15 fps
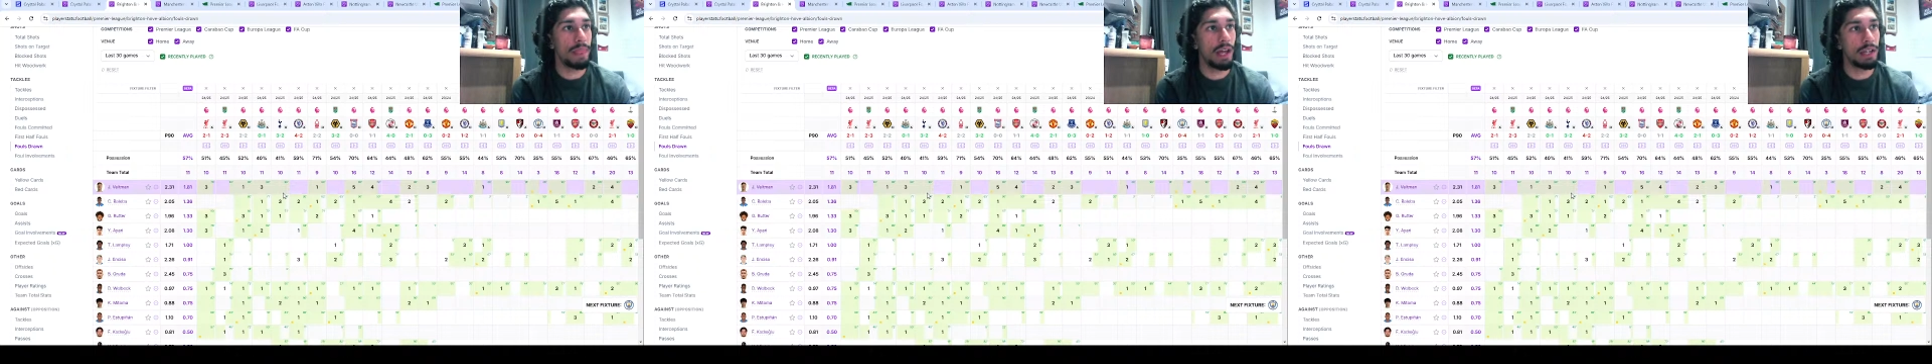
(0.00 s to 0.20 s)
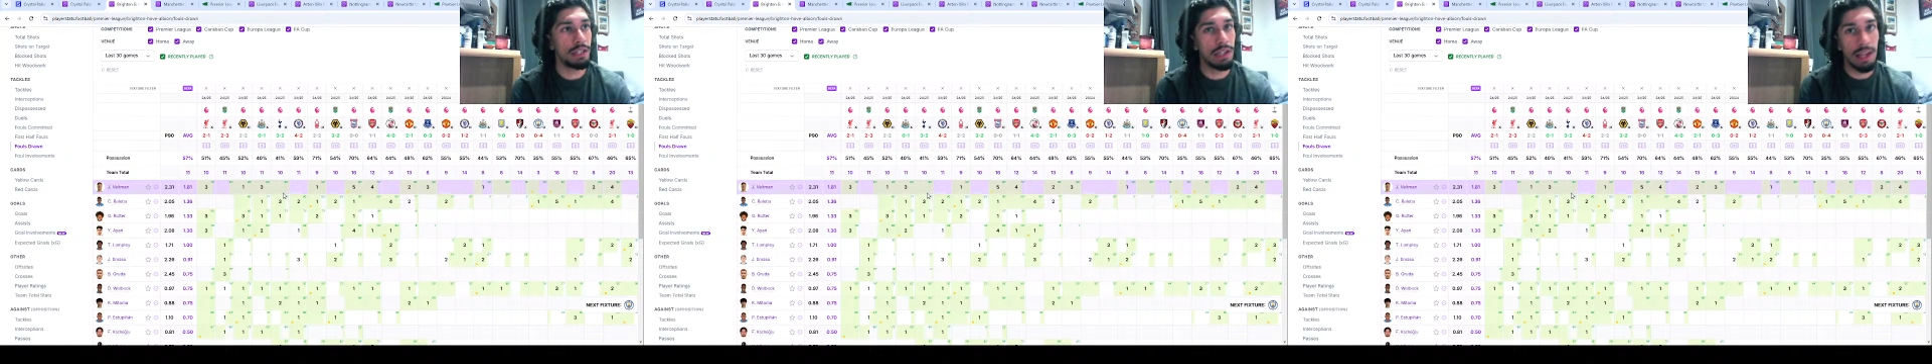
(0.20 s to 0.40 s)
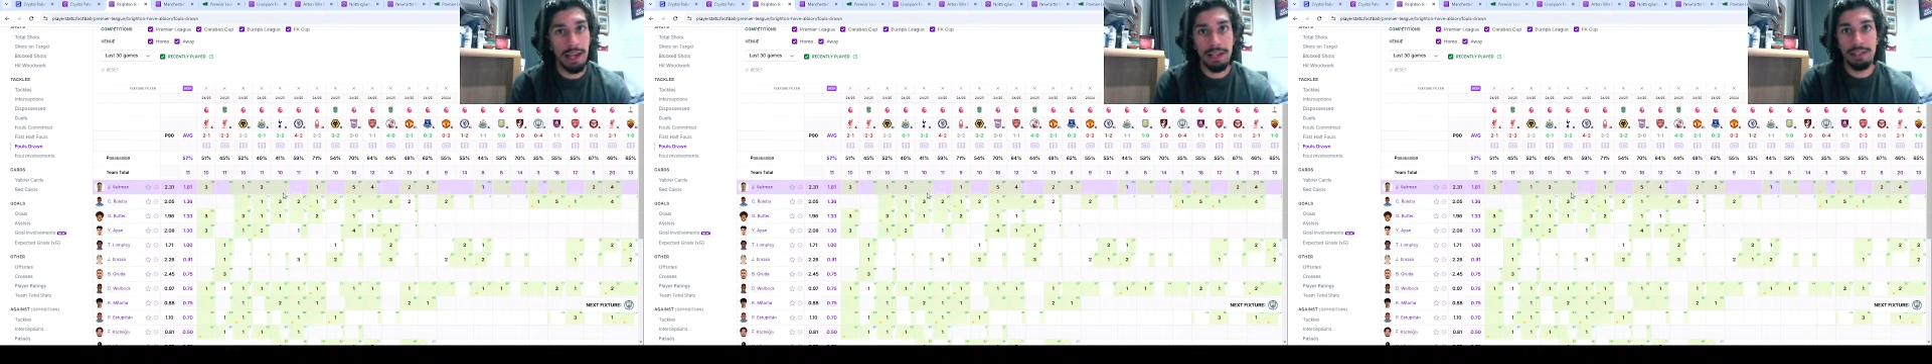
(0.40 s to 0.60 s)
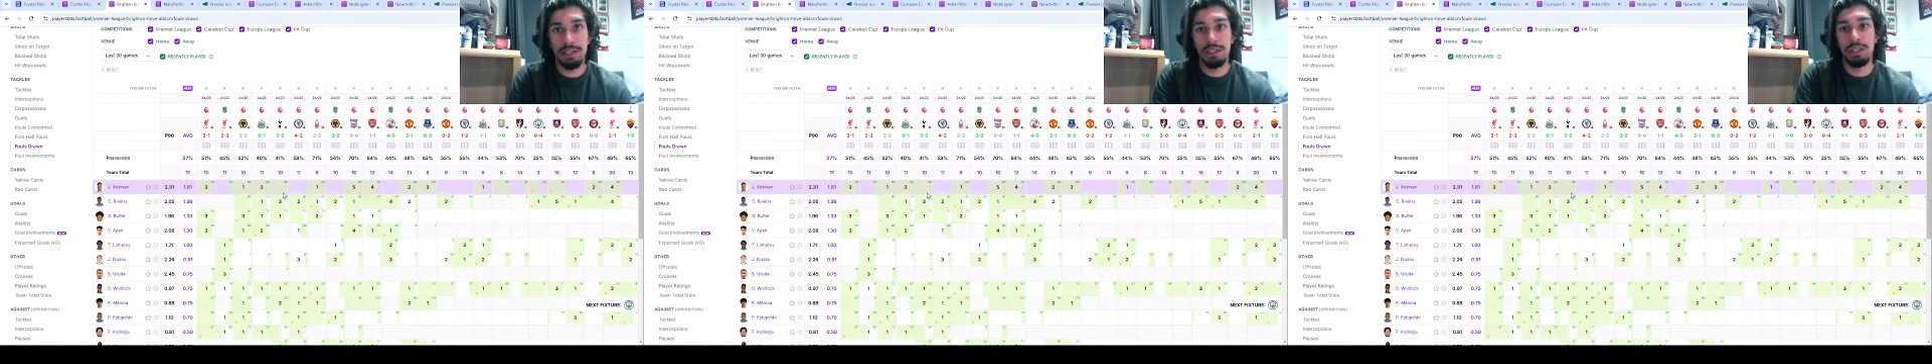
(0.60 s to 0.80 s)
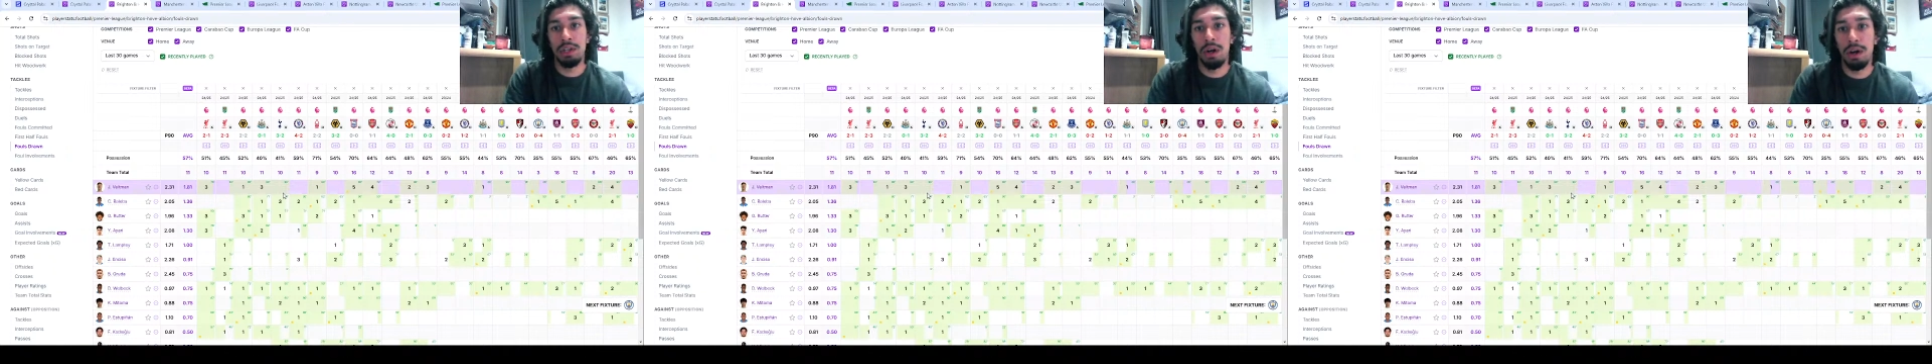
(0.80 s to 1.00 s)
I like
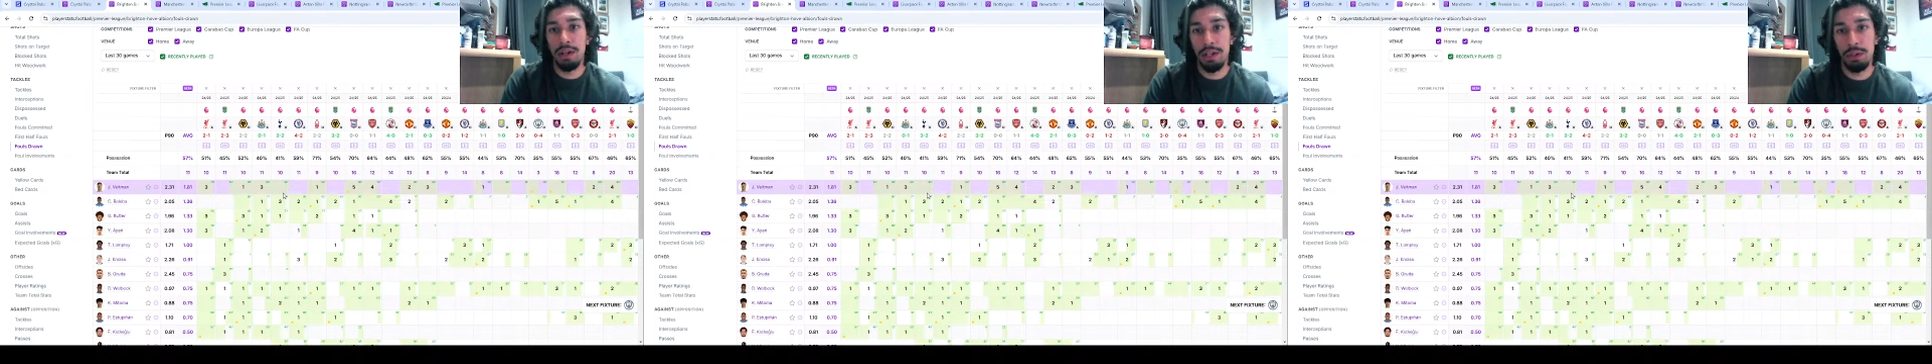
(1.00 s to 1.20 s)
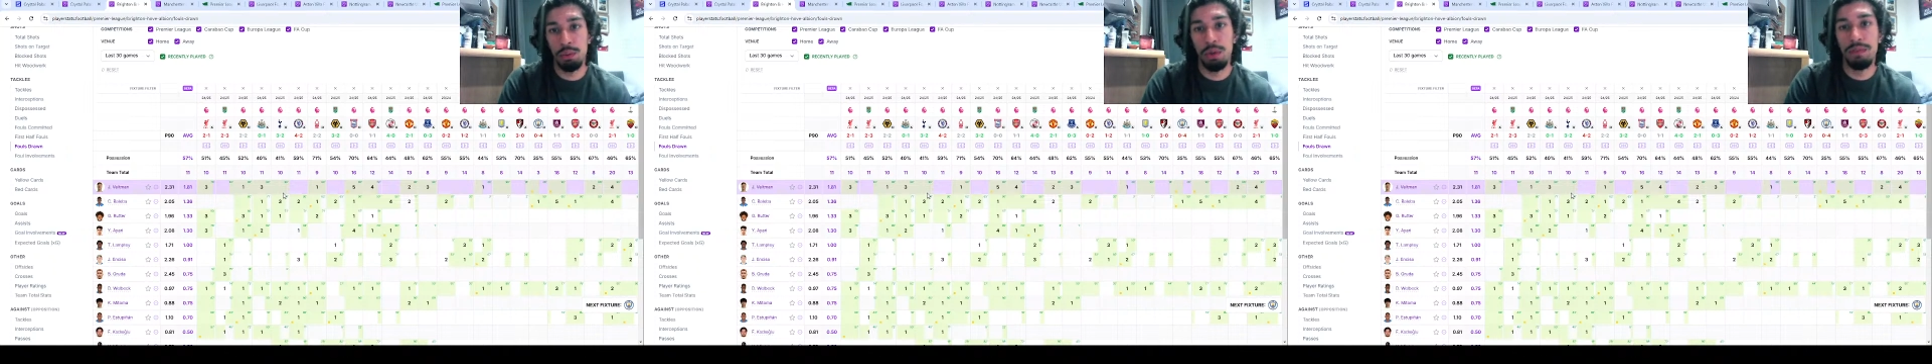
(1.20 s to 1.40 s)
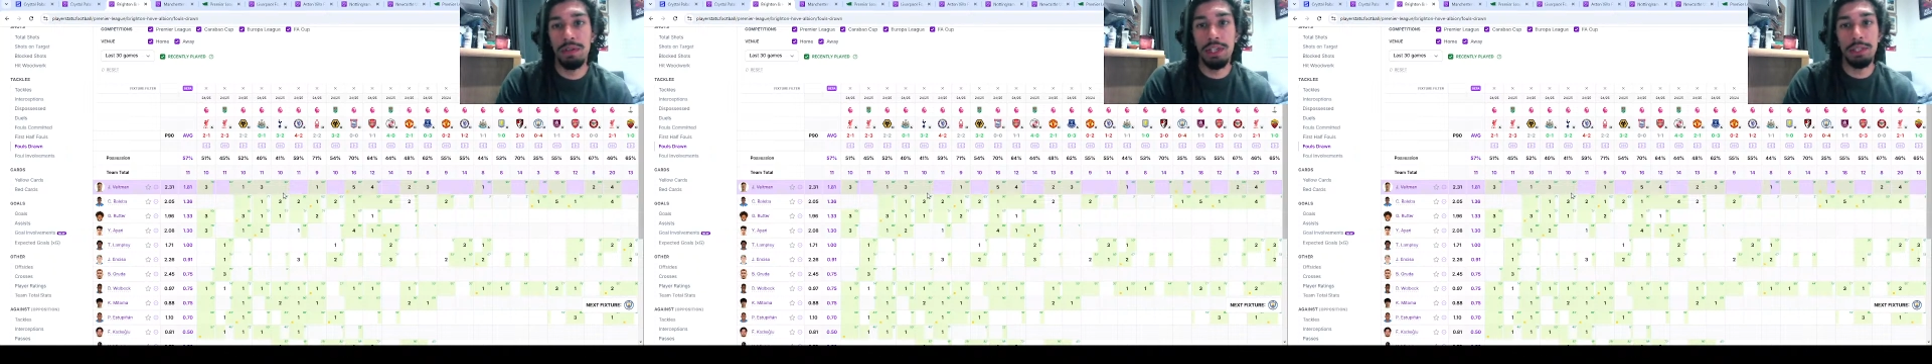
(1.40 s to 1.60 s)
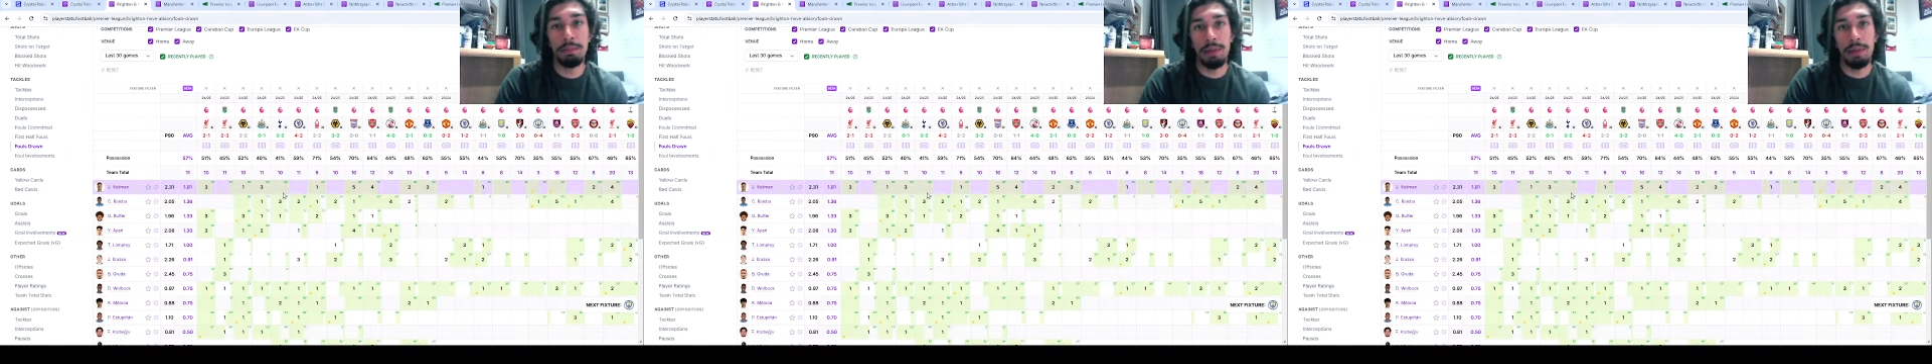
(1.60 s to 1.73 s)
to target whoever is